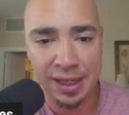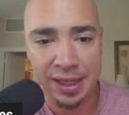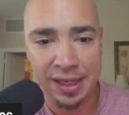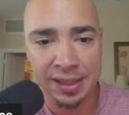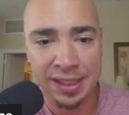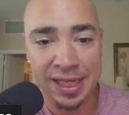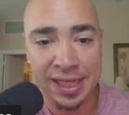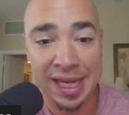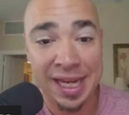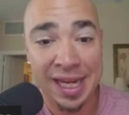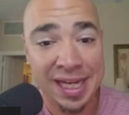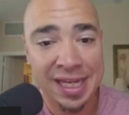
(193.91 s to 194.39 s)

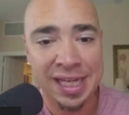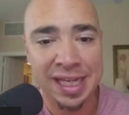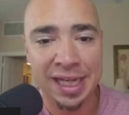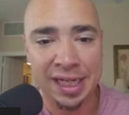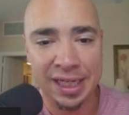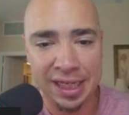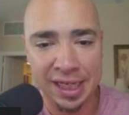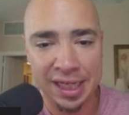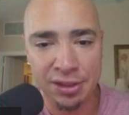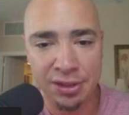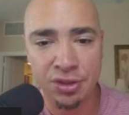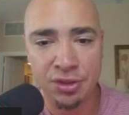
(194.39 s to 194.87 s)
the India
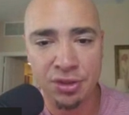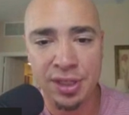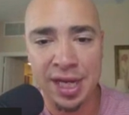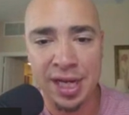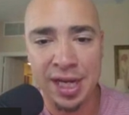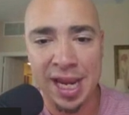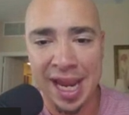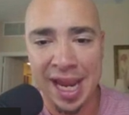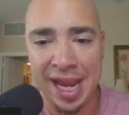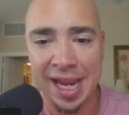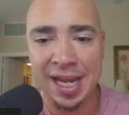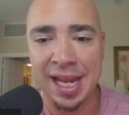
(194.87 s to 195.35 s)
country
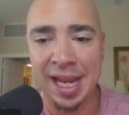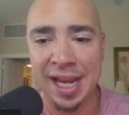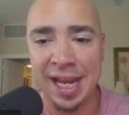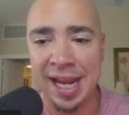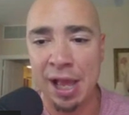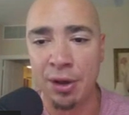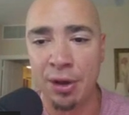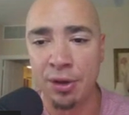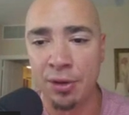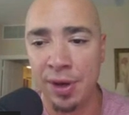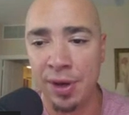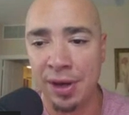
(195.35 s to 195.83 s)
head at
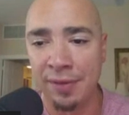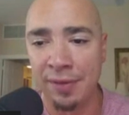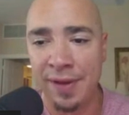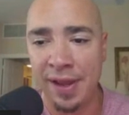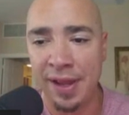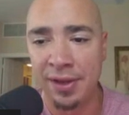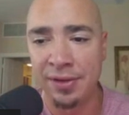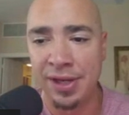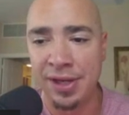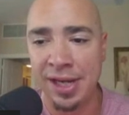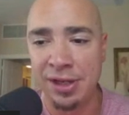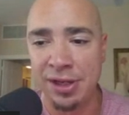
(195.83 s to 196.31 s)
Algorand
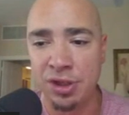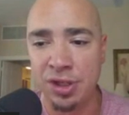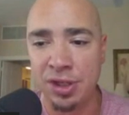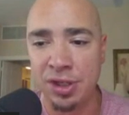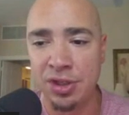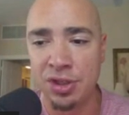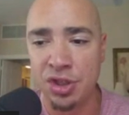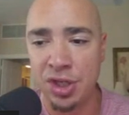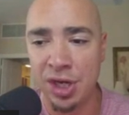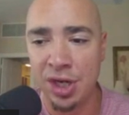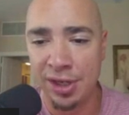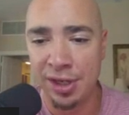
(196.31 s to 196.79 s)
Foundation
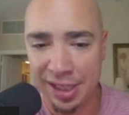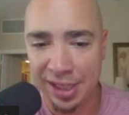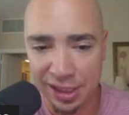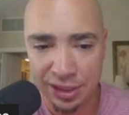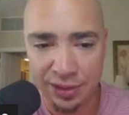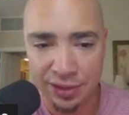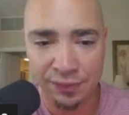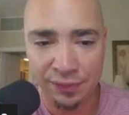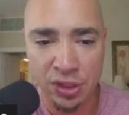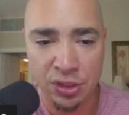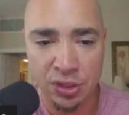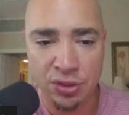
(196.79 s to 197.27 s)
shared
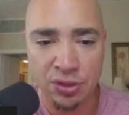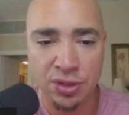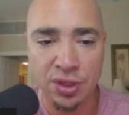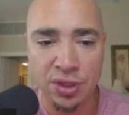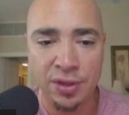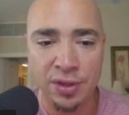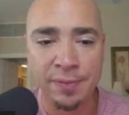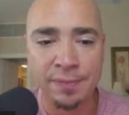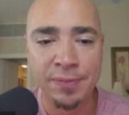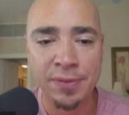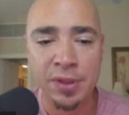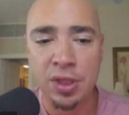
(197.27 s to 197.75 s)
his views
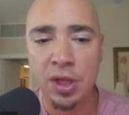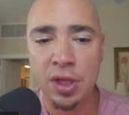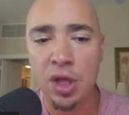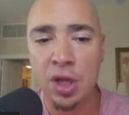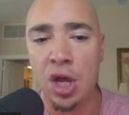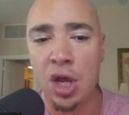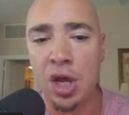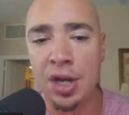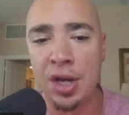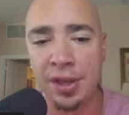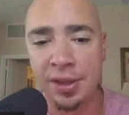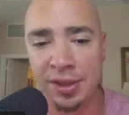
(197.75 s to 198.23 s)

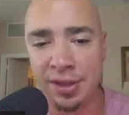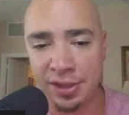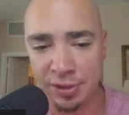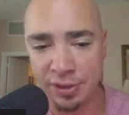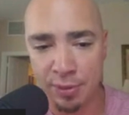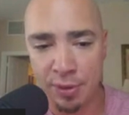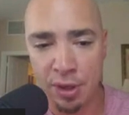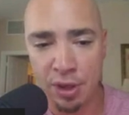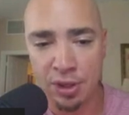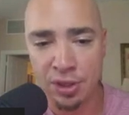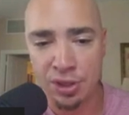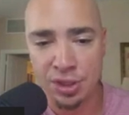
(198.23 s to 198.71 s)
on this
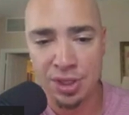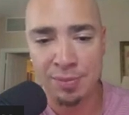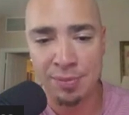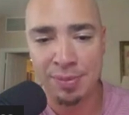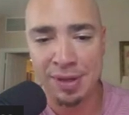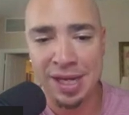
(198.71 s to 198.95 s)
partnership.